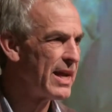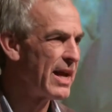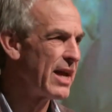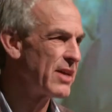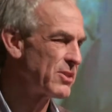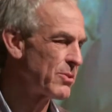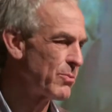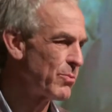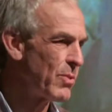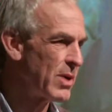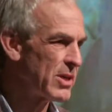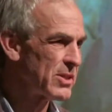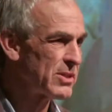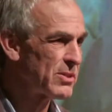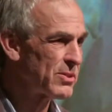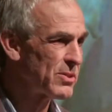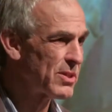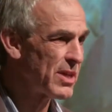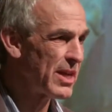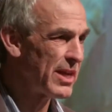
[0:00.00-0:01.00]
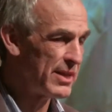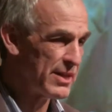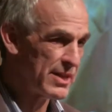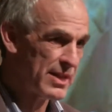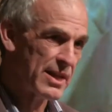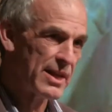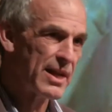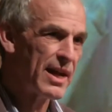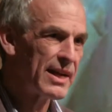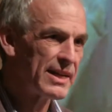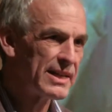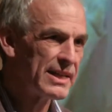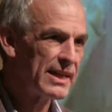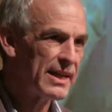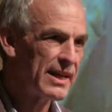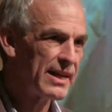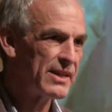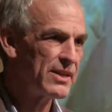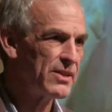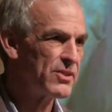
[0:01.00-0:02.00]
as it was in the
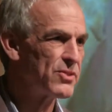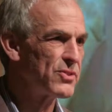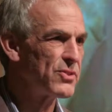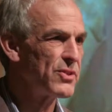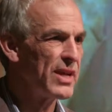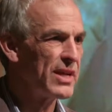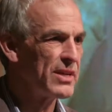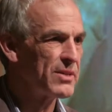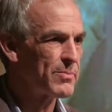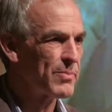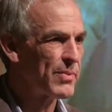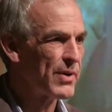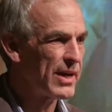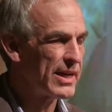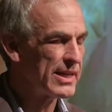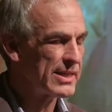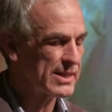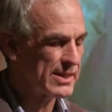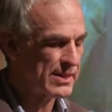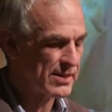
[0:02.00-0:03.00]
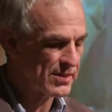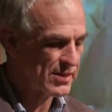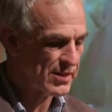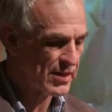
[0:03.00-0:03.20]
1980s to enterprises.